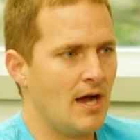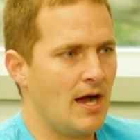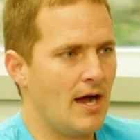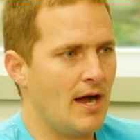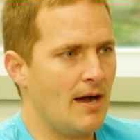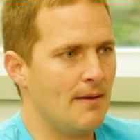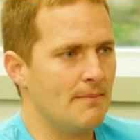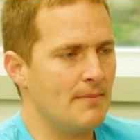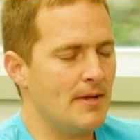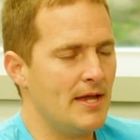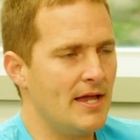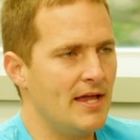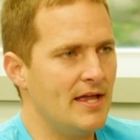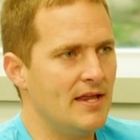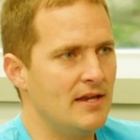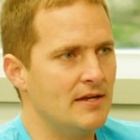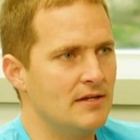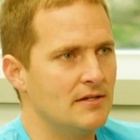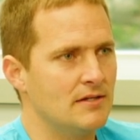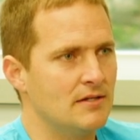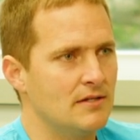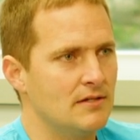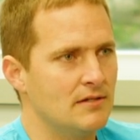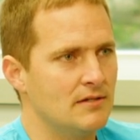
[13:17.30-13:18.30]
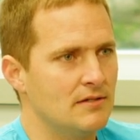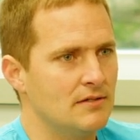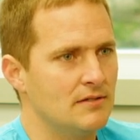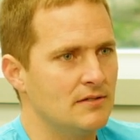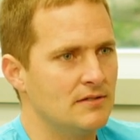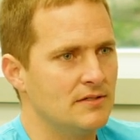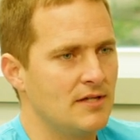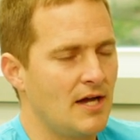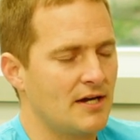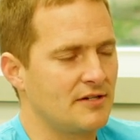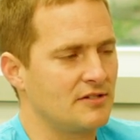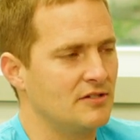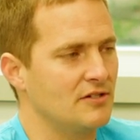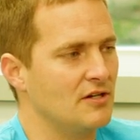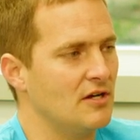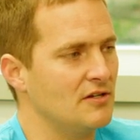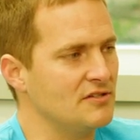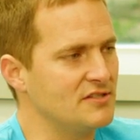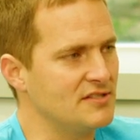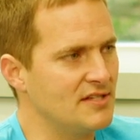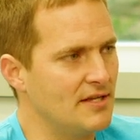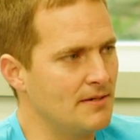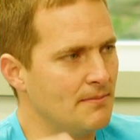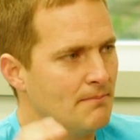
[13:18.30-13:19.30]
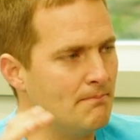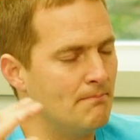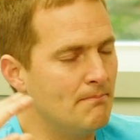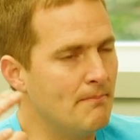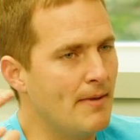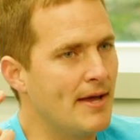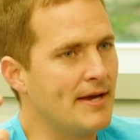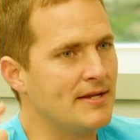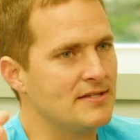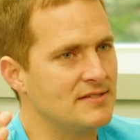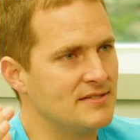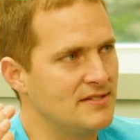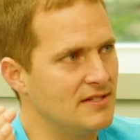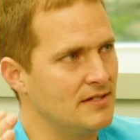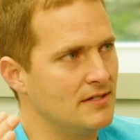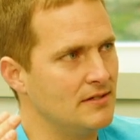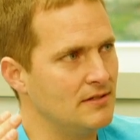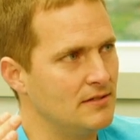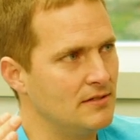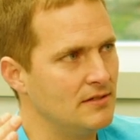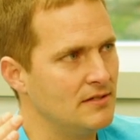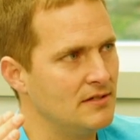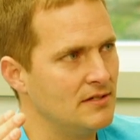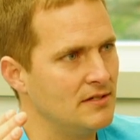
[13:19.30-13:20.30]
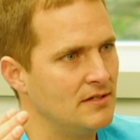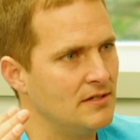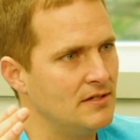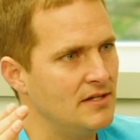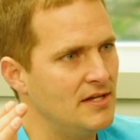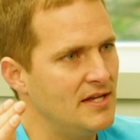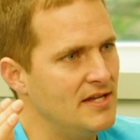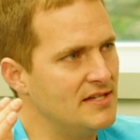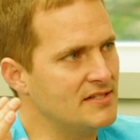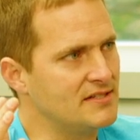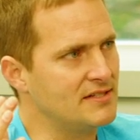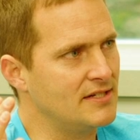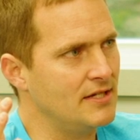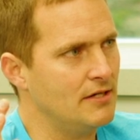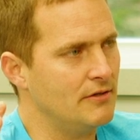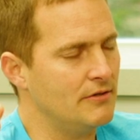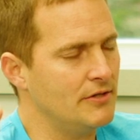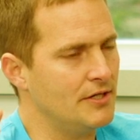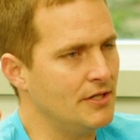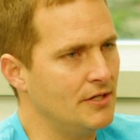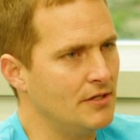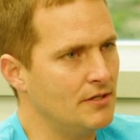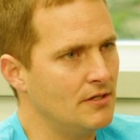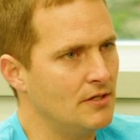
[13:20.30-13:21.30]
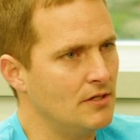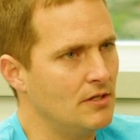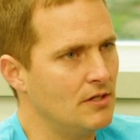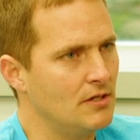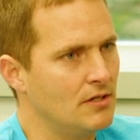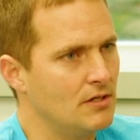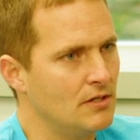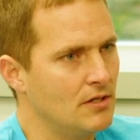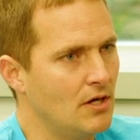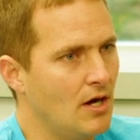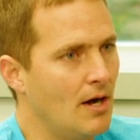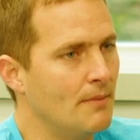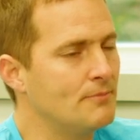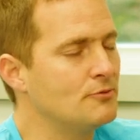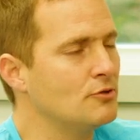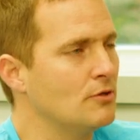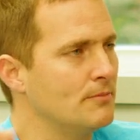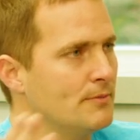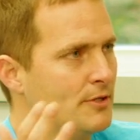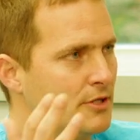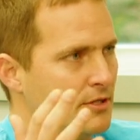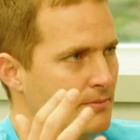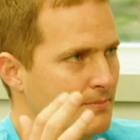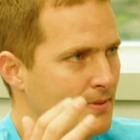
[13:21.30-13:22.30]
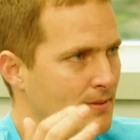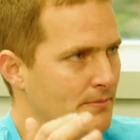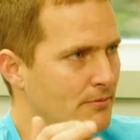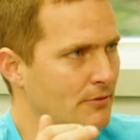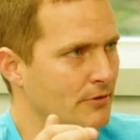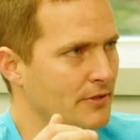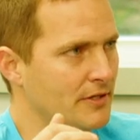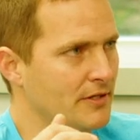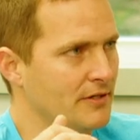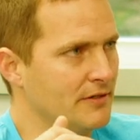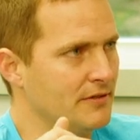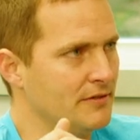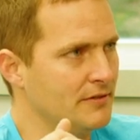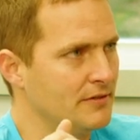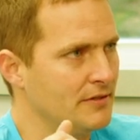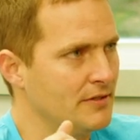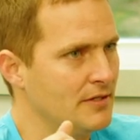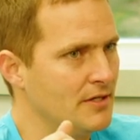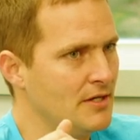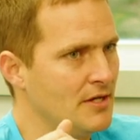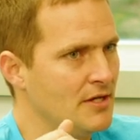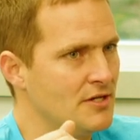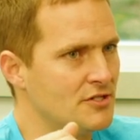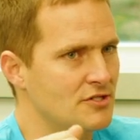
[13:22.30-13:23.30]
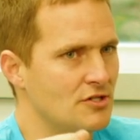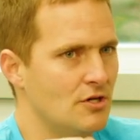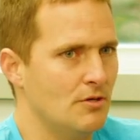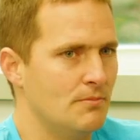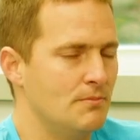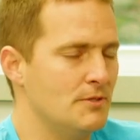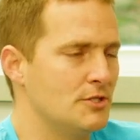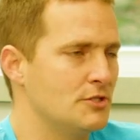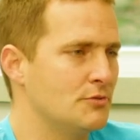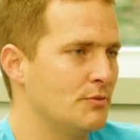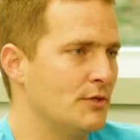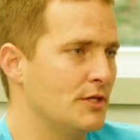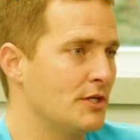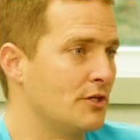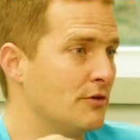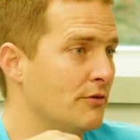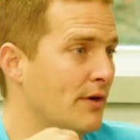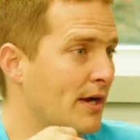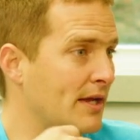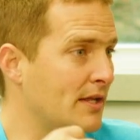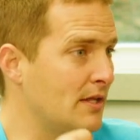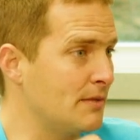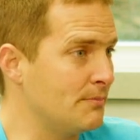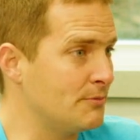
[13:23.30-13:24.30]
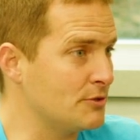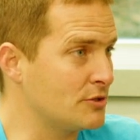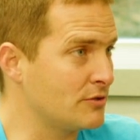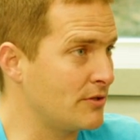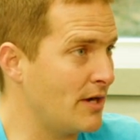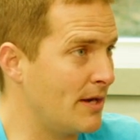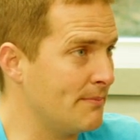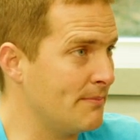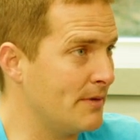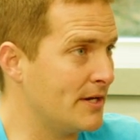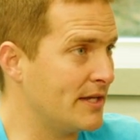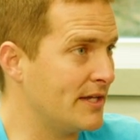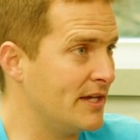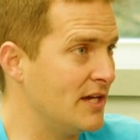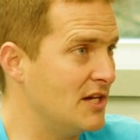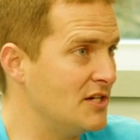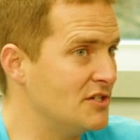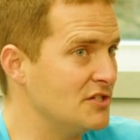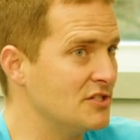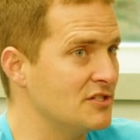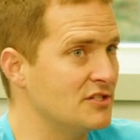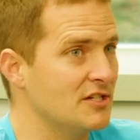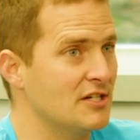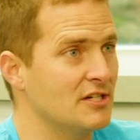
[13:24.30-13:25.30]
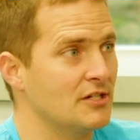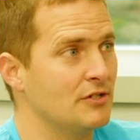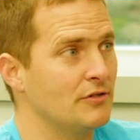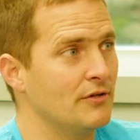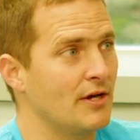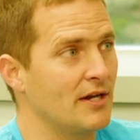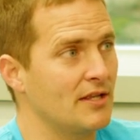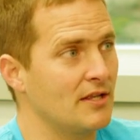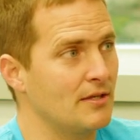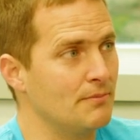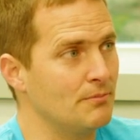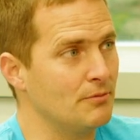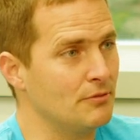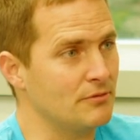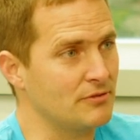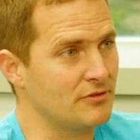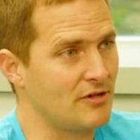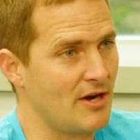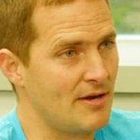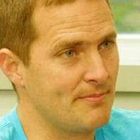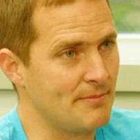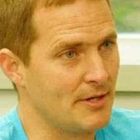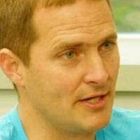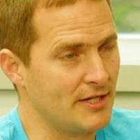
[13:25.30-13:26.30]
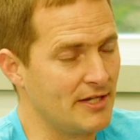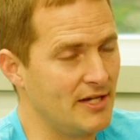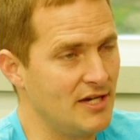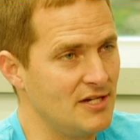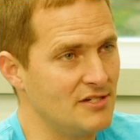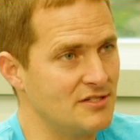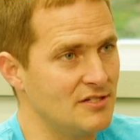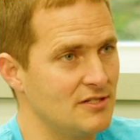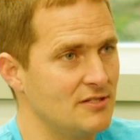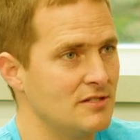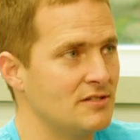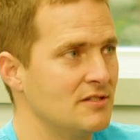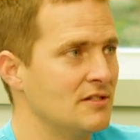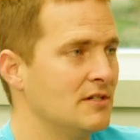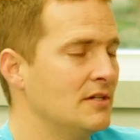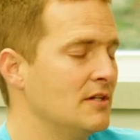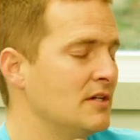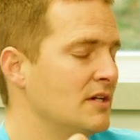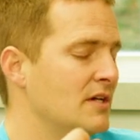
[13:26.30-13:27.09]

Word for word: Um, and Dr. Null said medicine is killing up to a million people a year. So between correctly prescribed medications, incorrectly prescribed medications,